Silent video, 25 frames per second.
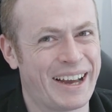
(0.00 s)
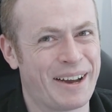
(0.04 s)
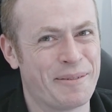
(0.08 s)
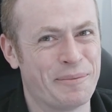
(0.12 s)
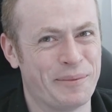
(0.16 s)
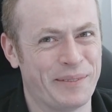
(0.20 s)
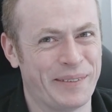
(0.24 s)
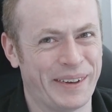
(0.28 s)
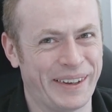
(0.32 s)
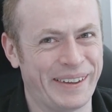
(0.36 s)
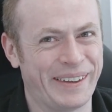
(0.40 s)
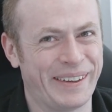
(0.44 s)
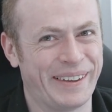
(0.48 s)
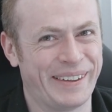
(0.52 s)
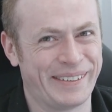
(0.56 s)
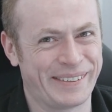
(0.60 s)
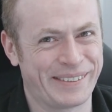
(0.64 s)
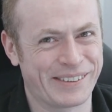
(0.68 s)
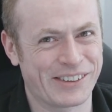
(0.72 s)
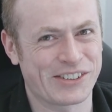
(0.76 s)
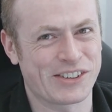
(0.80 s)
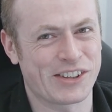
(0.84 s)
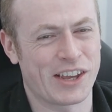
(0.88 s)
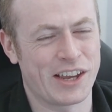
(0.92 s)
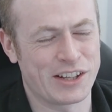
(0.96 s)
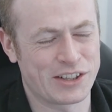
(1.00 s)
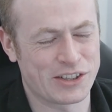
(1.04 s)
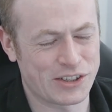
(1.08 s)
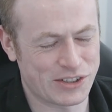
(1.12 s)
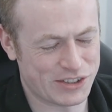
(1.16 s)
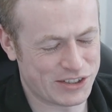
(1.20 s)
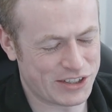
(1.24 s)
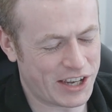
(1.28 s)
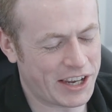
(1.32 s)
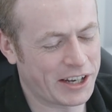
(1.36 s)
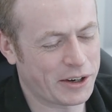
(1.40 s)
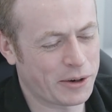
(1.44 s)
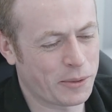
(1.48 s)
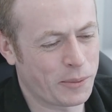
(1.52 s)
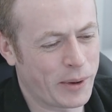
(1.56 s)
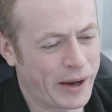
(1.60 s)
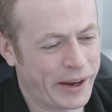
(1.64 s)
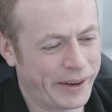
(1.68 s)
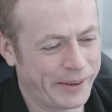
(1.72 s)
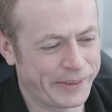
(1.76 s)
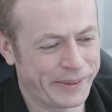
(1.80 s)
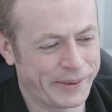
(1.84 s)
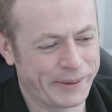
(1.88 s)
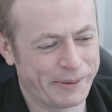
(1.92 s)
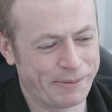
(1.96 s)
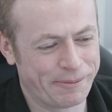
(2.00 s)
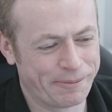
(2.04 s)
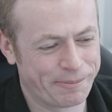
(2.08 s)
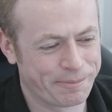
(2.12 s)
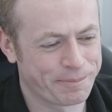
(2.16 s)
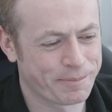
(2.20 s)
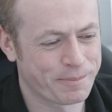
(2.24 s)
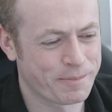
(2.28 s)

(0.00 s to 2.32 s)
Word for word: Um, it, it does it does take a while, though.